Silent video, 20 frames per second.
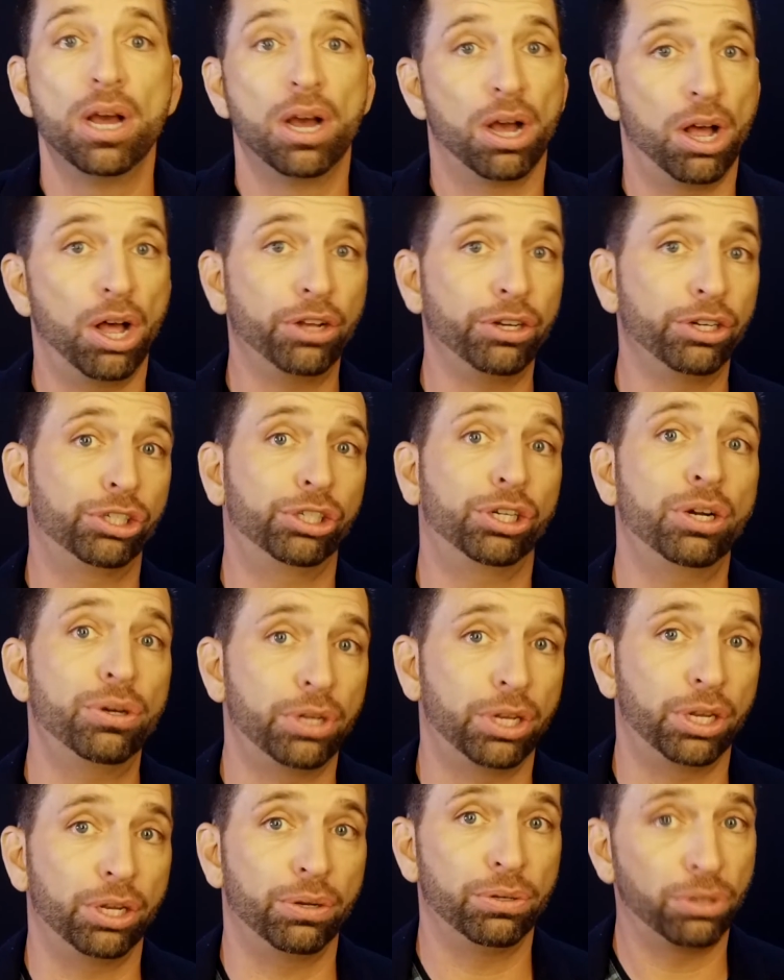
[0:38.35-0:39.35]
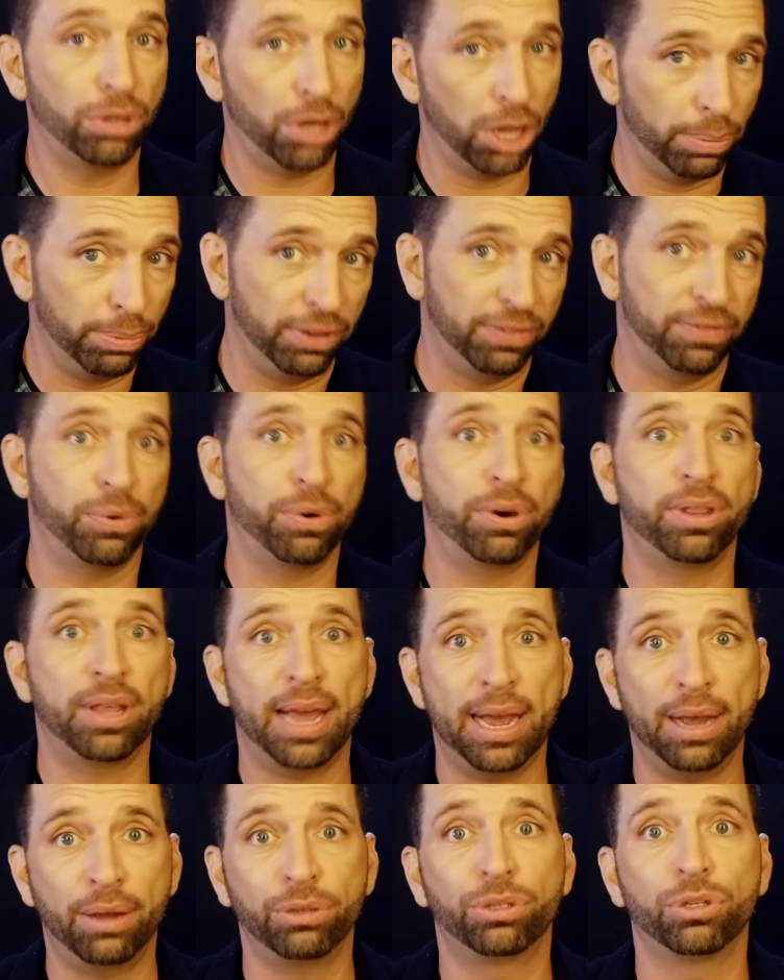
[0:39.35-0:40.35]
all your show cues all before the
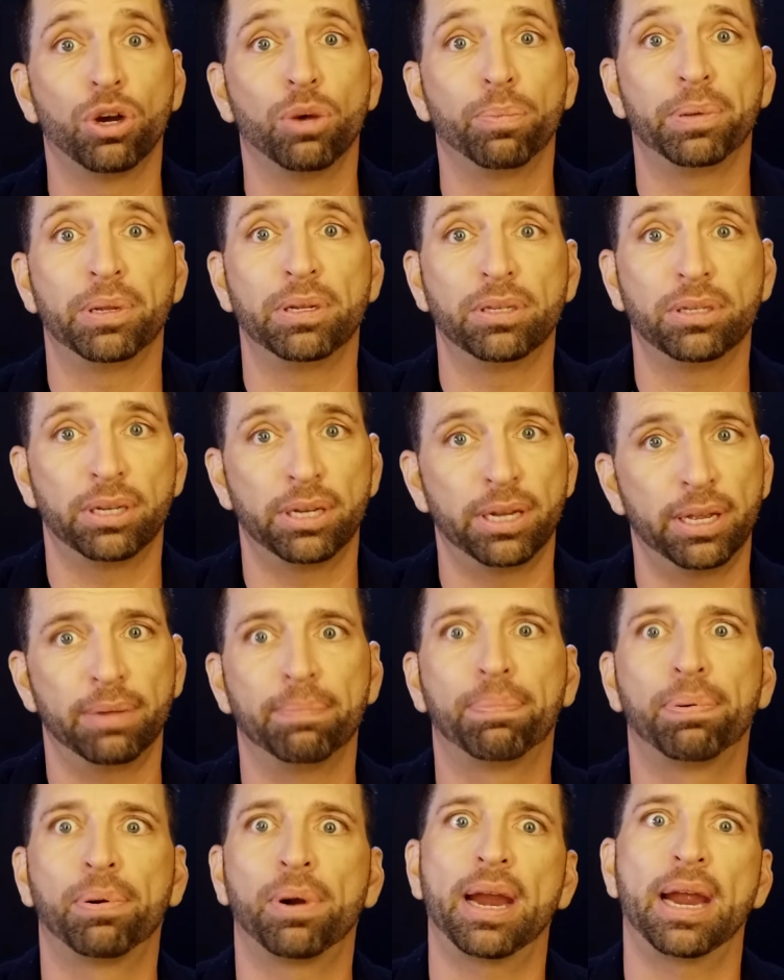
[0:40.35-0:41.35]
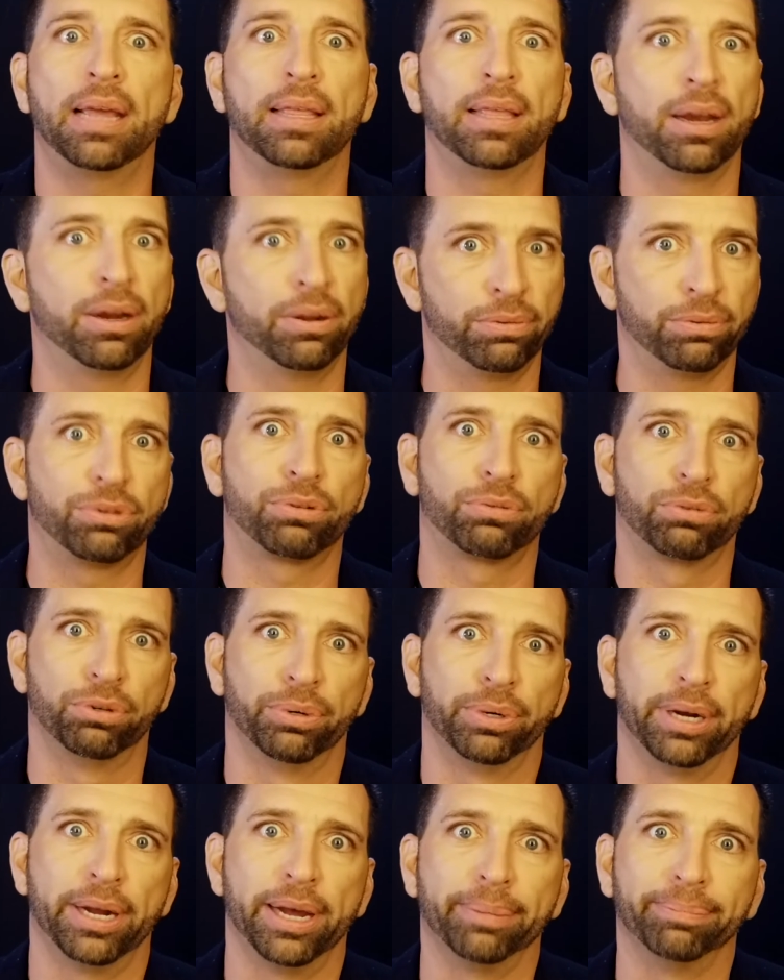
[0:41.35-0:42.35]
house opens, and then pray they don't
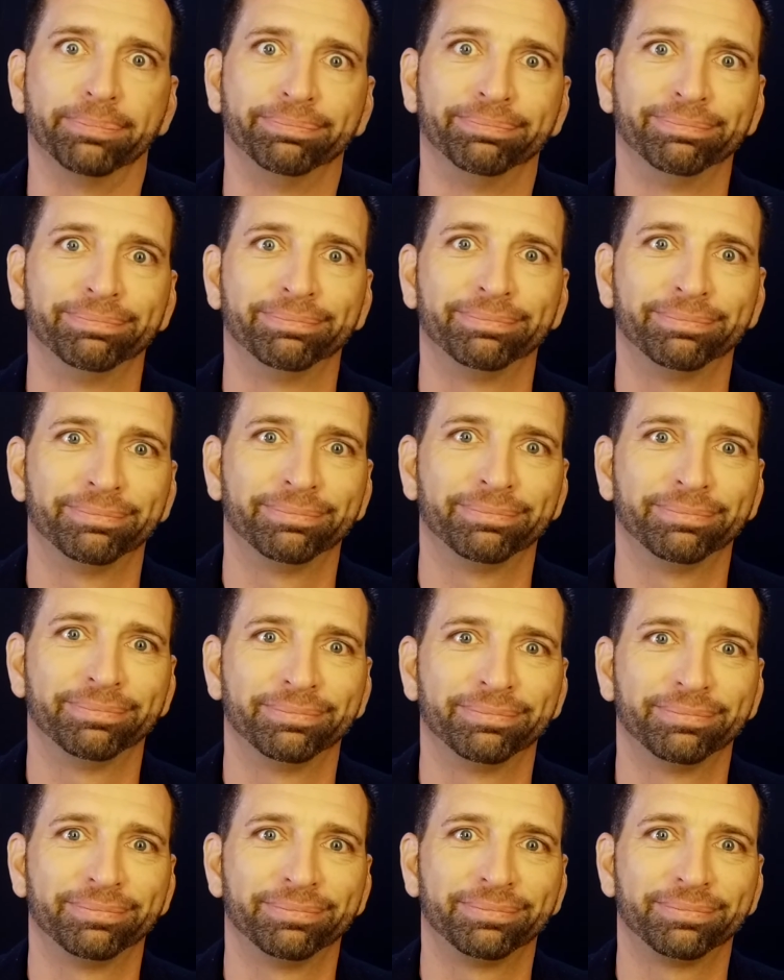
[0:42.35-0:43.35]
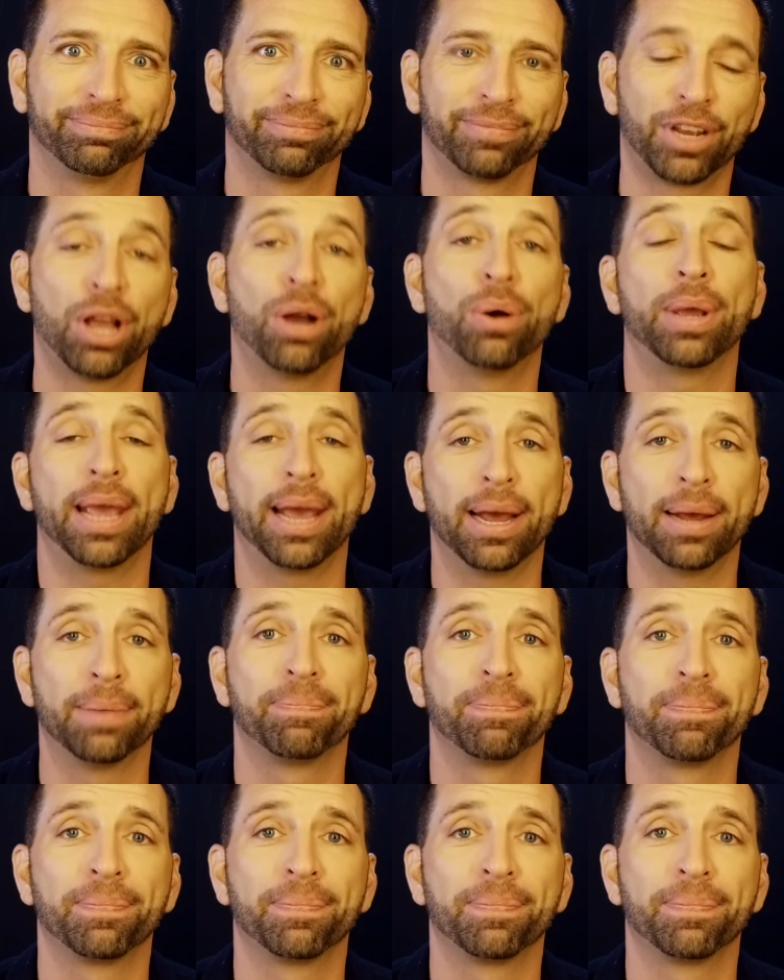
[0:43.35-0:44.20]
screw it up. Oh yeah.